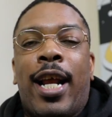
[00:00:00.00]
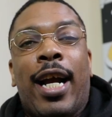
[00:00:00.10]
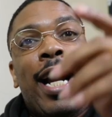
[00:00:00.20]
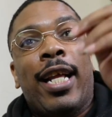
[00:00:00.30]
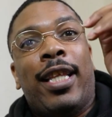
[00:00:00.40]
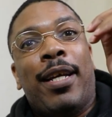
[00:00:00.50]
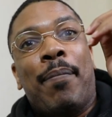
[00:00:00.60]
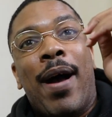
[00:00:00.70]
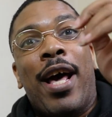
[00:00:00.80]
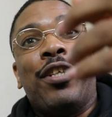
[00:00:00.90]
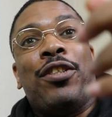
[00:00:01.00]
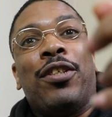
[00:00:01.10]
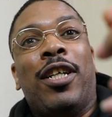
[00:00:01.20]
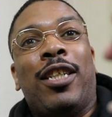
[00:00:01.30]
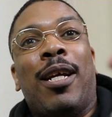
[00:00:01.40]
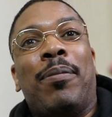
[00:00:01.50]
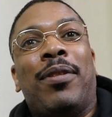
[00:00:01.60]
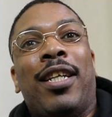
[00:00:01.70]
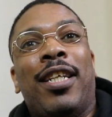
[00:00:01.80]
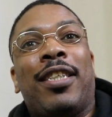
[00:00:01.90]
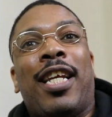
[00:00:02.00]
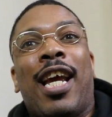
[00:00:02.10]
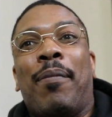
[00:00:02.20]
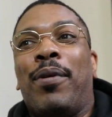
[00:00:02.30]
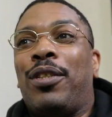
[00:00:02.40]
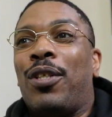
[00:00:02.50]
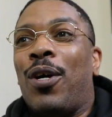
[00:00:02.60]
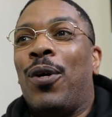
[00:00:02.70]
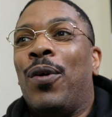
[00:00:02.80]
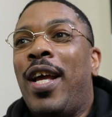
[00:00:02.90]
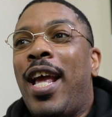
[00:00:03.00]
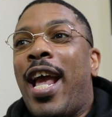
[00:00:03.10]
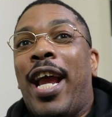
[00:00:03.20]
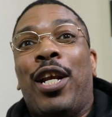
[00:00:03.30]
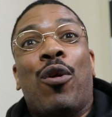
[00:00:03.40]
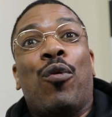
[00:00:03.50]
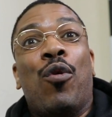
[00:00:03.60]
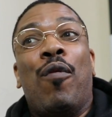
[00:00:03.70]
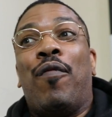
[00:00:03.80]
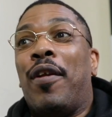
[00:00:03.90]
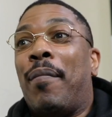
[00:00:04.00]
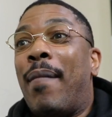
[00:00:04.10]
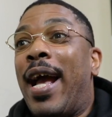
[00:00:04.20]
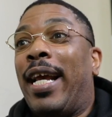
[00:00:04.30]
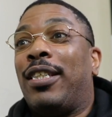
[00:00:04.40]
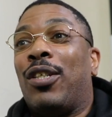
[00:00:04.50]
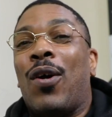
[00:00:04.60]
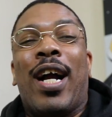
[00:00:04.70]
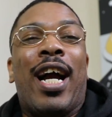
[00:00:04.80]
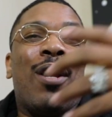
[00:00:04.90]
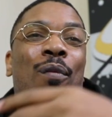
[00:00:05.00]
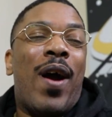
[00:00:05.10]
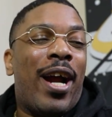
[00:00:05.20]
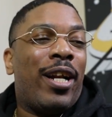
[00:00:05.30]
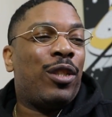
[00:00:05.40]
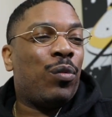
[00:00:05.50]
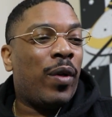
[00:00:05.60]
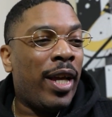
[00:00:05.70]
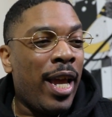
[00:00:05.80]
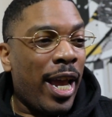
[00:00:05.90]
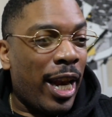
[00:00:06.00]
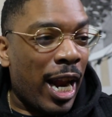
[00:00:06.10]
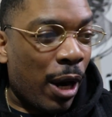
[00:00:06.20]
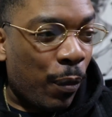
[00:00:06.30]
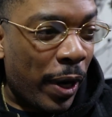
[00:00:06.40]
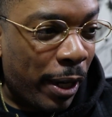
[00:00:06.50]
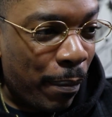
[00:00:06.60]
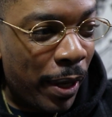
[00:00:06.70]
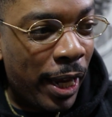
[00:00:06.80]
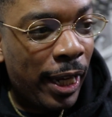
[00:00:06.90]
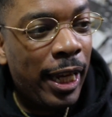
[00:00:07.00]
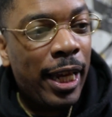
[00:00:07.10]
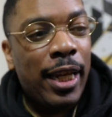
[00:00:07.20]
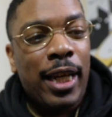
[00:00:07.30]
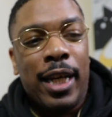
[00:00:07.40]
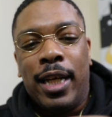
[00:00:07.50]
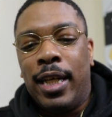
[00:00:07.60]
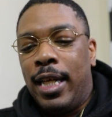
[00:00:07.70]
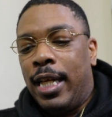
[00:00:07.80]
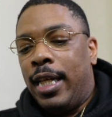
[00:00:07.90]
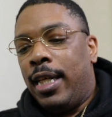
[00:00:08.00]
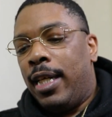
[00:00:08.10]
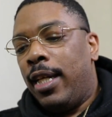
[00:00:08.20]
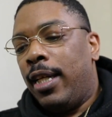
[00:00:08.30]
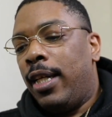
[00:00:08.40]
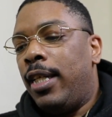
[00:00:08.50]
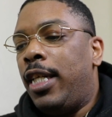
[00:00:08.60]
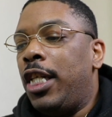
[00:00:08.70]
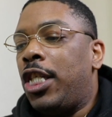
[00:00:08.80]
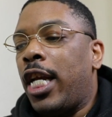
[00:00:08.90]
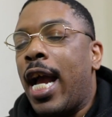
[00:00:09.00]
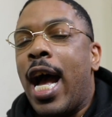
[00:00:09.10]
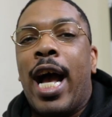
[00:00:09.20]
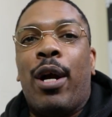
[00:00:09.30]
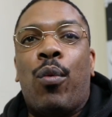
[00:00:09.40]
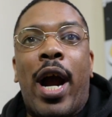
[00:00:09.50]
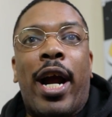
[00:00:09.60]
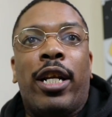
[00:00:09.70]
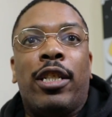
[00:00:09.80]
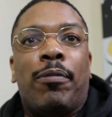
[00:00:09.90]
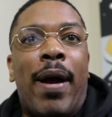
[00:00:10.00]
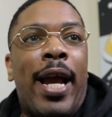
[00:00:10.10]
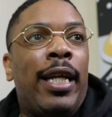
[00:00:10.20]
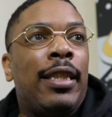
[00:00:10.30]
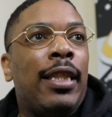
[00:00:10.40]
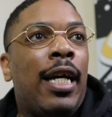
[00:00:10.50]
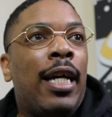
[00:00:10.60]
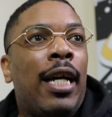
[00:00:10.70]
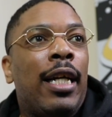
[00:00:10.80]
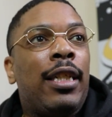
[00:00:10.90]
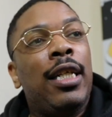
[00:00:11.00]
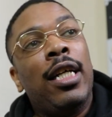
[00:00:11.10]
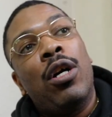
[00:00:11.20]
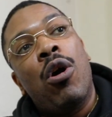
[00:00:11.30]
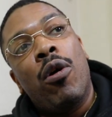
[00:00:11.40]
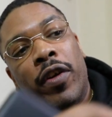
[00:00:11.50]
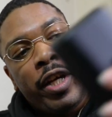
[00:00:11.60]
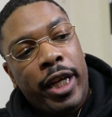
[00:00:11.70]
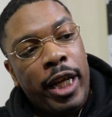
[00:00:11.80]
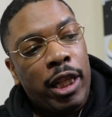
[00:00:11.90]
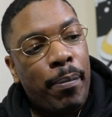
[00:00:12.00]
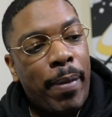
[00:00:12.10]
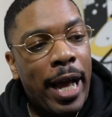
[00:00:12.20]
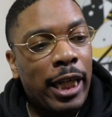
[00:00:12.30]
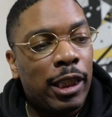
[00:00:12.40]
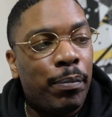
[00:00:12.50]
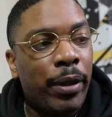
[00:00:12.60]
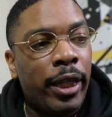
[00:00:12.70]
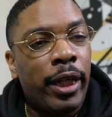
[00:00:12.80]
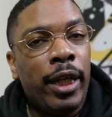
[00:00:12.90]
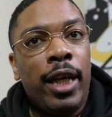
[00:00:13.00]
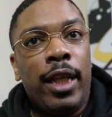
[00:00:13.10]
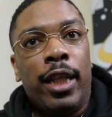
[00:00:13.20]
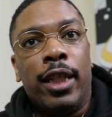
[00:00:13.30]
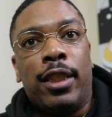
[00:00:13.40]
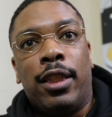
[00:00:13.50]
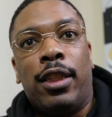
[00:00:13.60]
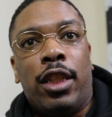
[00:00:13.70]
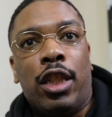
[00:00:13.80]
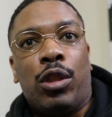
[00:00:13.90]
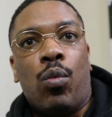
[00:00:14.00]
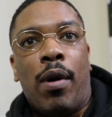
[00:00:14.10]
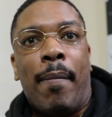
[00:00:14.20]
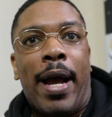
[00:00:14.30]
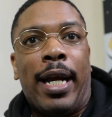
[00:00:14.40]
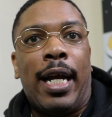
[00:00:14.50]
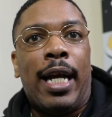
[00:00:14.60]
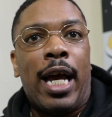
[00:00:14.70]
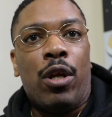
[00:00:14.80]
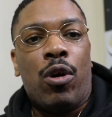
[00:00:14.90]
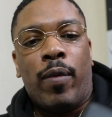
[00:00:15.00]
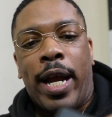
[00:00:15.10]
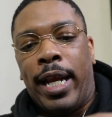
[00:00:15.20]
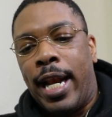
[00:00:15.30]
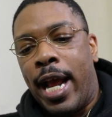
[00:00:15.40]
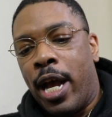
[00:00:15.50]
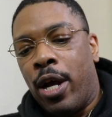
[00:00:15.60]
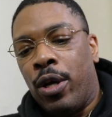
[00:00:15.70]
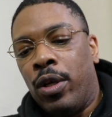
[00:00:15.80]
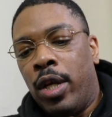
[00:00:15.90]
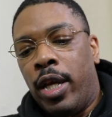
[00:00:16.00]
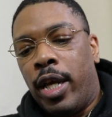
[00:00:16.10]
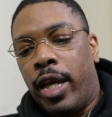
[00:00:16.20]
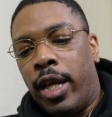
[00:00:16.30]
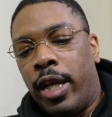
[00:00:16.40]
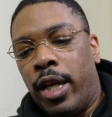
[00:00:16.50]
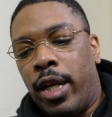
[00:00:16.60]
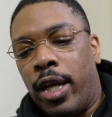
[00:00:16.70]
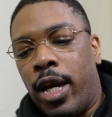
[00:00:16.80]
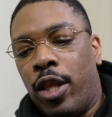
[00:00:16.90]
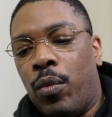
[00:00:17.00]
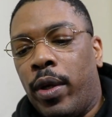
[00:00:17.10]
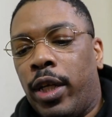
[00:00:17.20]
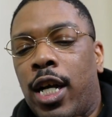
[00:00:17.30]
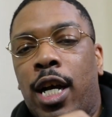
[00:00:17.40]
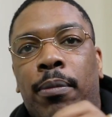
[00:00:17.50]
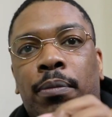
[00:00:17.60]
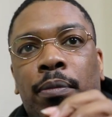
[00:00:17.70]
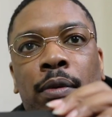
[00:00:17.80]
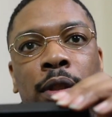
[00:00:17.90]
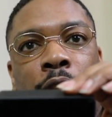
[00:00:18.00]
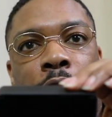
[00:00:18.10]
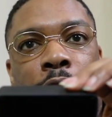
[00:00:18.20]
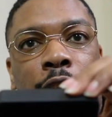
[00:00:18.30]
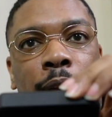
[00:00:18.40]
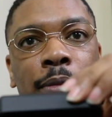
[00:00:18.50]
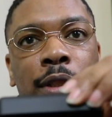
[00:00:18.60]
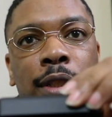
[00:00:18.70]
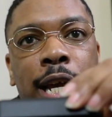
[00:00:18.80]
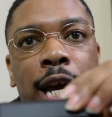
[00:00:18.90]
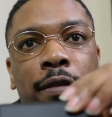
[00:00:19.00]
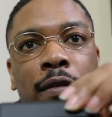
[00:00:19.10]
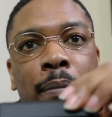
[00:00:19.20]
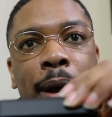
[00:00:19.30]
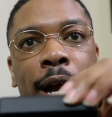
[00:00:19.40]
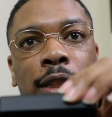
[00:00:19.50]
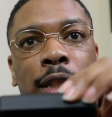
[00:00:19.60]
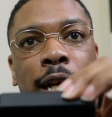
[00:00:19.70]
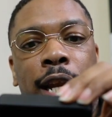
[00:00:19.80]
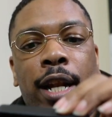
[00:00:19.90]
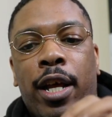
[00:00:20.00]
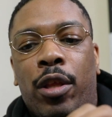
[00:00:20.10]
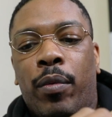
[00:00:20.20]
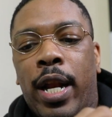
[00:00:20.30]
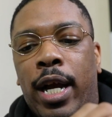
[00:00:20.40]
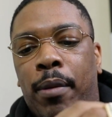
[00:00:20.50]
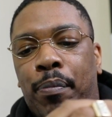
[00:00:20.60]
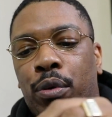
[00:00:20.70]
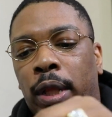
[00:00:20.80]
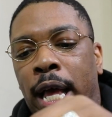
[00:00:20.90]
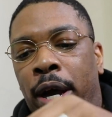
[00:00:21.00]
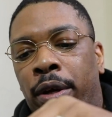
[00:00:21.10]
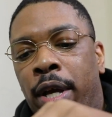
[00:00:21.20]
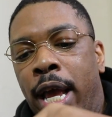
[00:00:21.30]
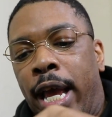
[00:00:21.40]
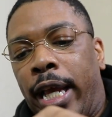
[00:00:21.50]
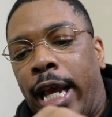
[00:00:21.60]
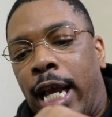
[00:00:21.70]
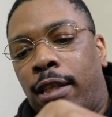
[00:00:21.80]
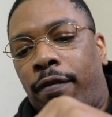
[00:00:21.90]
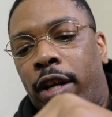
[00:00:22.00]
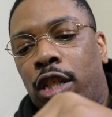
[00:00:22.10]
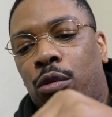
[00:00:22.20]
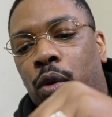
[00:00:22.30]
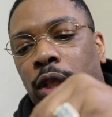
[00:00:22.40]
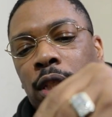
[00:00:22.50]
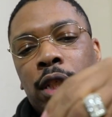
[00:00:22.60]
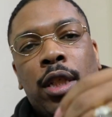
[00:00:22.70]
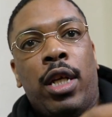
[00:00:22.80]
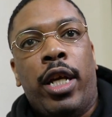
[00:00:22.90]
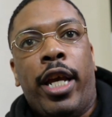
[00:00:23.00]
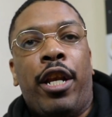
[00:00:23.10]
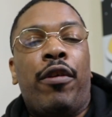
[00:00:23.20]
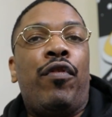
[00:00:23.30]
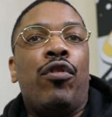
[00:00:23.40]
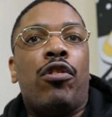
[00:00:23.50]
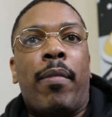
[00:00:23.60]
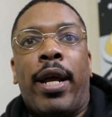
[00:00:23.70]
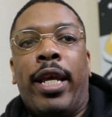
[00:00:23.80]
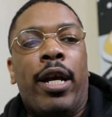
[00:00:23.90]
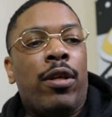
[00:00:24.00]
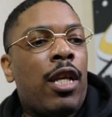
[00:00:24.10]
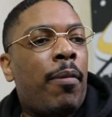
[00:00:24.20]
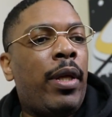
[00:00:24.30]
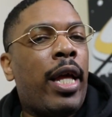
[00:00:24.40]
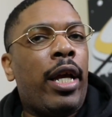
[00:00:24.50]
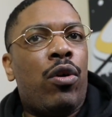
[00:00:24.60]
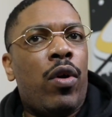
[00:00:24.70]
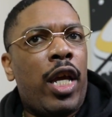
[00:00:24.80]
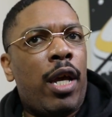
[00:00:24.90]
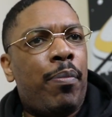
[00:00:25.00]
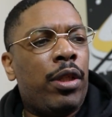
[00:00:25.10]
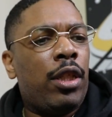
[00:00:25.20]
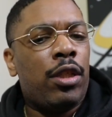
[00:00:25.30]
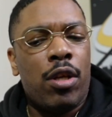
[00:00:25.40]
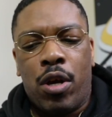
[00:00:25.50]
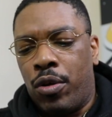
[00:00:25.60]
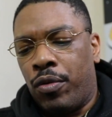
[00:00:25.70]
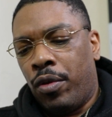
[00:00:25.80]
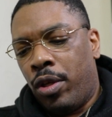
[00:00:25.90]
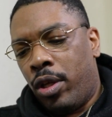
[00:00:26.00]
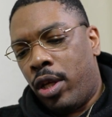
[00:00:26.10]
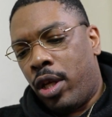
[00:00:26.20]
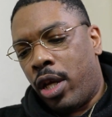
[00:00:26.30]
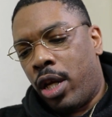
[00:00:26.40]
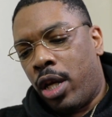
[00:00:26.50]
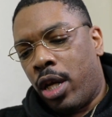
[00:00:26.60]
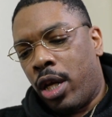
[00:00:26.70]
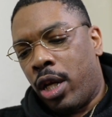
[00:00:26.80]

and I got the monitor hooked up to this camera, so ain't no room for the mic, so I got a wireless one. And I recommend getting the DJI wireless mic. I could go over there and get the box, but this is just one mic I got on right now, and the other one comes inside of a box. I got another one I could pull out in case if I just want to interview somebody else. I'd be like, go ahead, put this on, and